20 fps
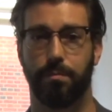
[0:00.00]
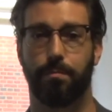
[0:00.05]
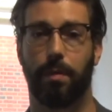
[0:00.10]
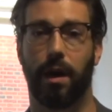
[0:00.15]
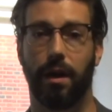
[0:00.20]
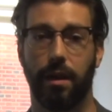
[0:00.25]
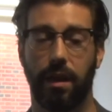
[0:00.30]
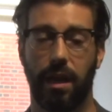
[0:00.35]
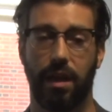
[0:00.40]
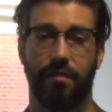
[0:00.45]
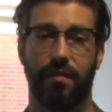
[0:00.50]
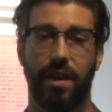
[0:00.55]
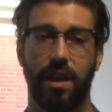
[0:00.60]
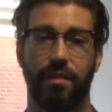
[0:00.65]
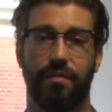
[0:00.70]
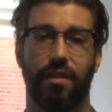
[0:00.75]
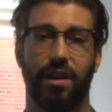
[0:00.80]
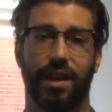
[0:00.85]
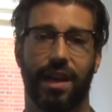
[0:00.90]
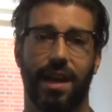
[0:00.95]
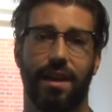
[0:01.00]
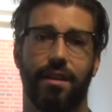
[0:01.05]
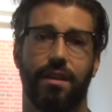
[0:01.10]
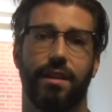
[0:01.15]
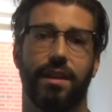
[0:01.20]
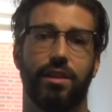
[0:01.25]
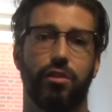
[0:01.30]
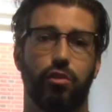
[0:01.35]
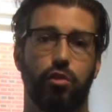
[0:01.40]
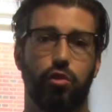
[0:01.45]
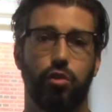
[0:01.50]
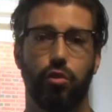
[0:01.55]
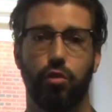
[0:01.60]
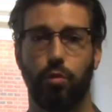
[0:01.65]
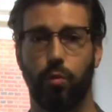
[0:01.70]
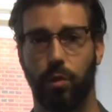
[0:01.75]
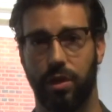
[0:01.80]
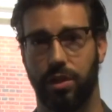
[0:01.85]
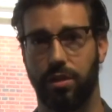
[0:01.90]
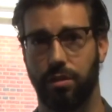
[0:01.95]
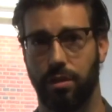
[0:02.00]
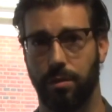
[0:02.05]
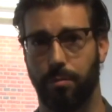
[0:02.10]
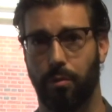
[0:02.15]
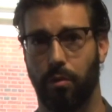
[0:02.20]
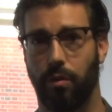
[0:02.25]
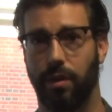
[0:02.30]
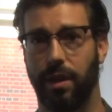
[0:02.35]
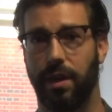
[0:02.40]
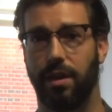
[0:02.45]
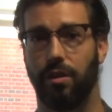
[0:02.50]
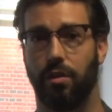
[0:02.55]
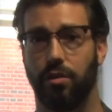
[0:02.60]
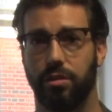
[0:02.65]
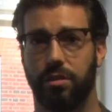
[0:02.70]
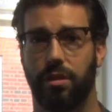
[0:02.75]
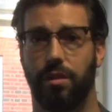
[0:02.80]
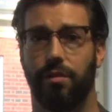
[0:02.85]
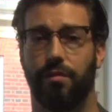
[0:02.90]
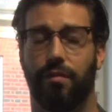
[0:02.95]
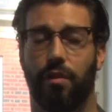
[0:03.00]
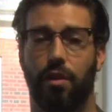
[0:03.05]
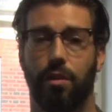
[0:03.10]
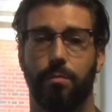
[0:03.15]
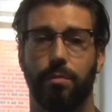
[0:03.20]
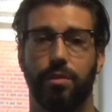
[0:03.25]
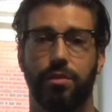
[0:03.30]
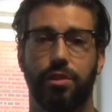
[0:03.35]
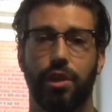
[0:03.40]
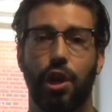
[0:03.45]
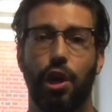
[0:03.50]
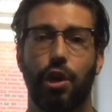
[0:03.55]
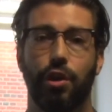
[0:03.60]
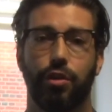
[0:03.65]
but if any of our candidates do wish to deploy in hostile environments,